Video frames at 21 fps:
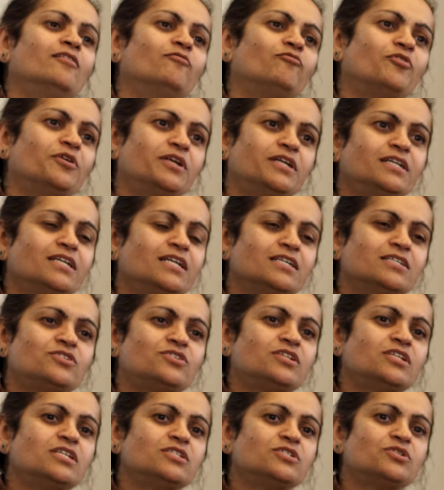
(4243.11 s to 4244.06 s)
For
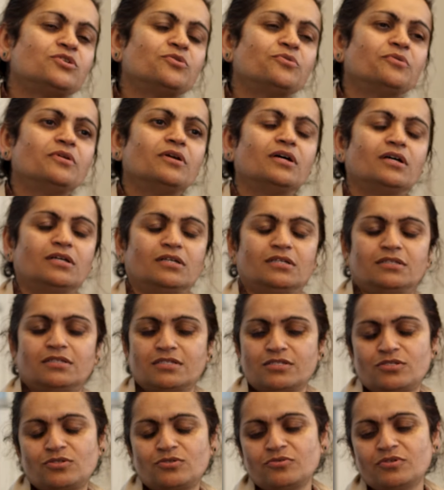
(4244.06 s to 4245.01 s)
industry,
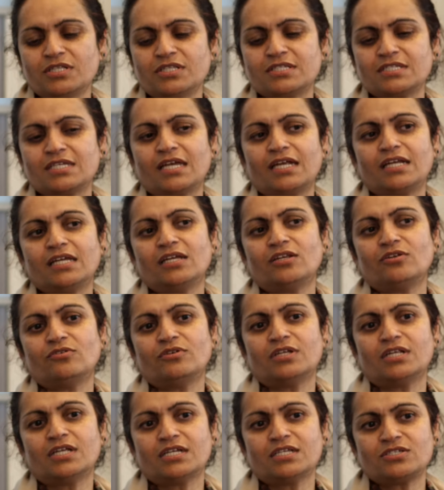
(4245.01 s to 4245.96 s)
the students getting in
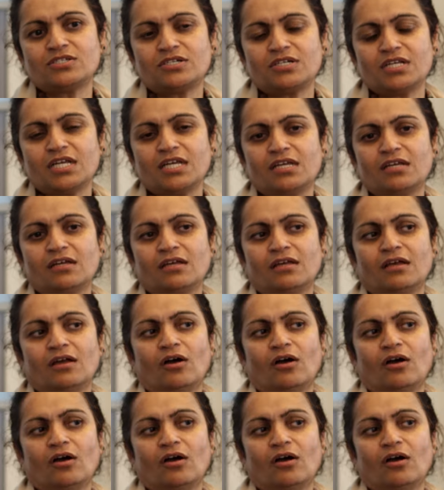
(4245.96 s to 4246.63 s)
industry,